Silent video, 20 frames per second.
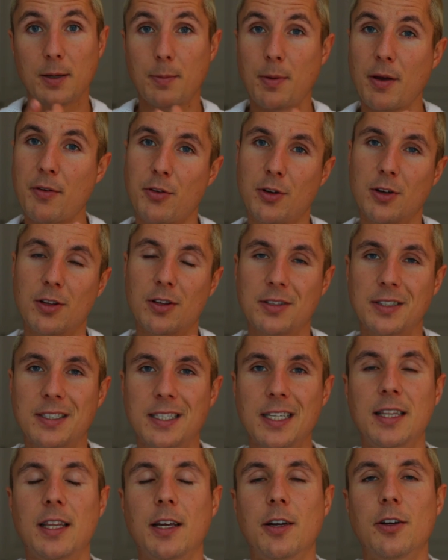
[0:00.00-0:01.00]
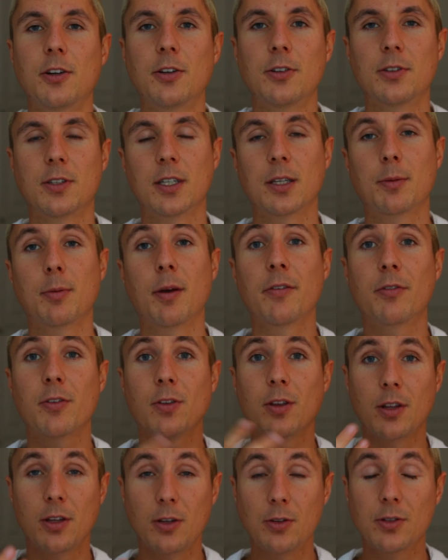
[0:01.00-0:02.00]
little seat that you're using, to pay for
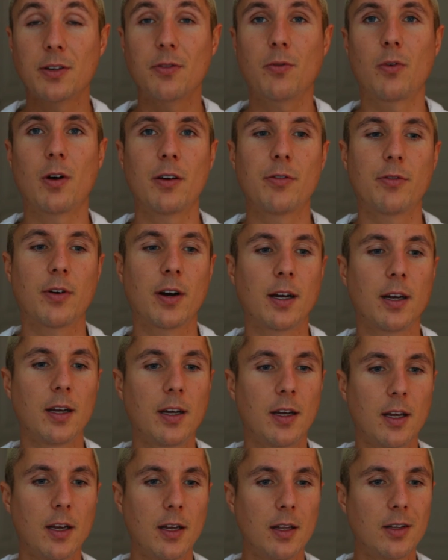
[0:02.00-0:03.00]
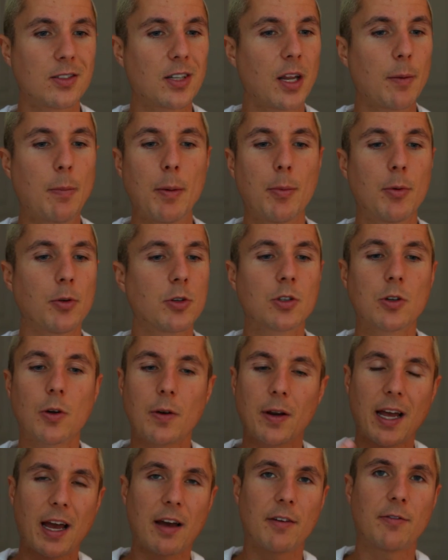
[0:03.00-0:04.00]
the use of Wi-Fi. There's a lot of people who just go
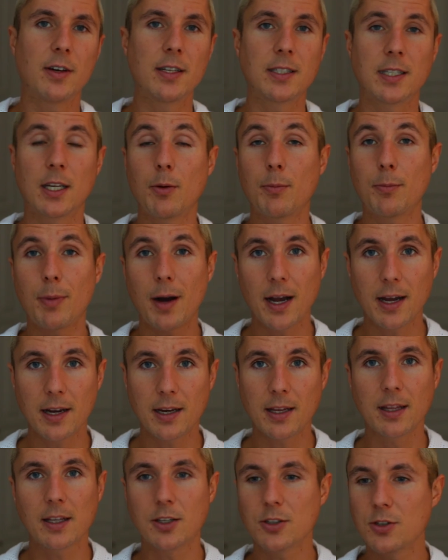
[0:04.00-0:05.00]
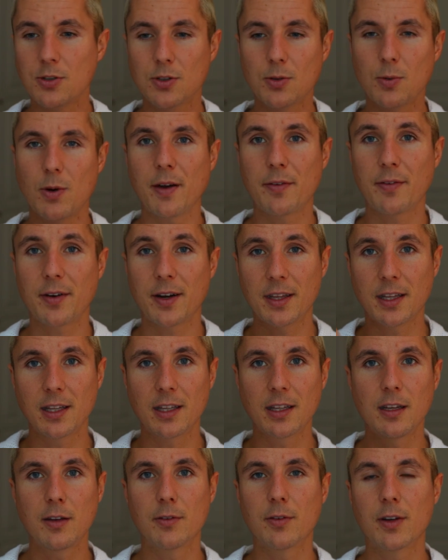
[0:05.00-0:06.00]
to cafes, they don't buy anything, just use the Wi-Fi and then
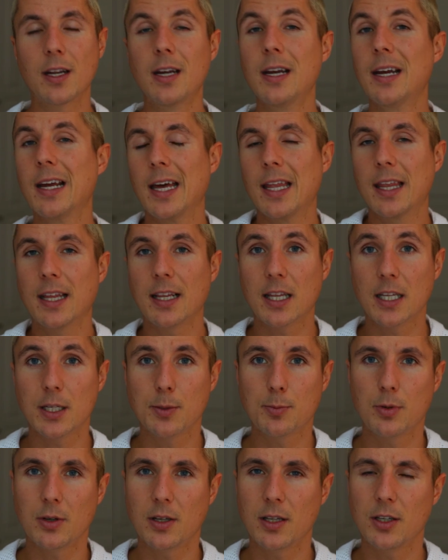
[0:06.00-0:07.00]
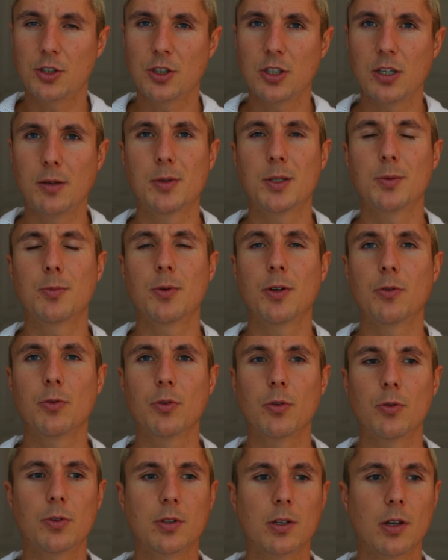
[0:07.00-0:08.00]
leave, and I think that's pretty cheap, it's pretty
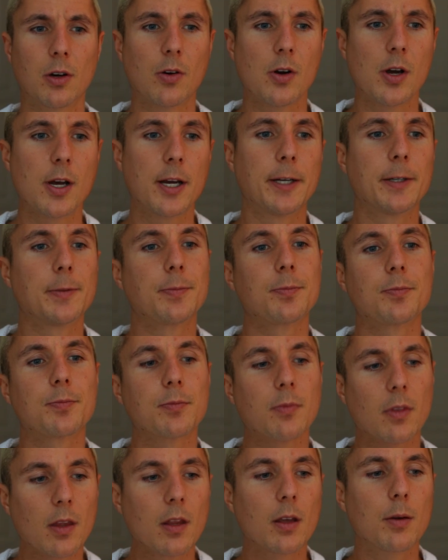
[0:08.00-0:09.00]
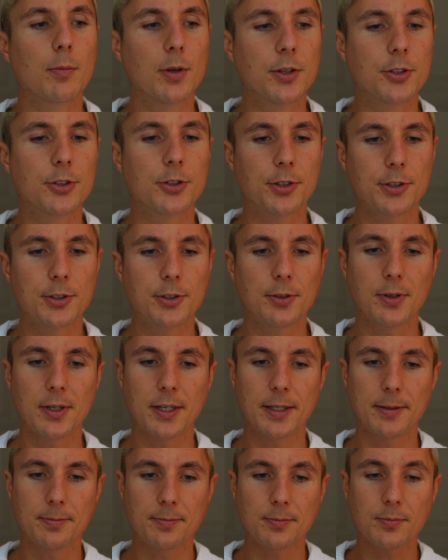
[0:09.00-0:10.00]
rude, so be sure
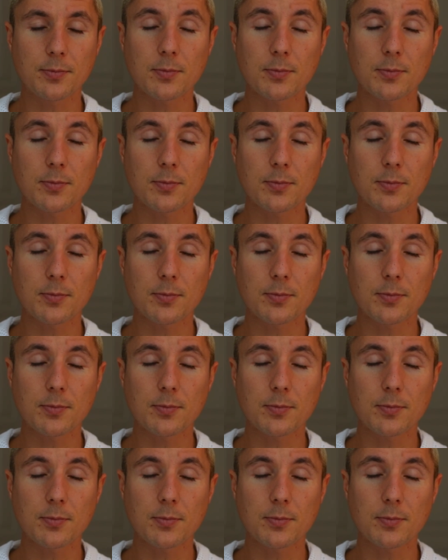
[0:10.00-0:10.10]
to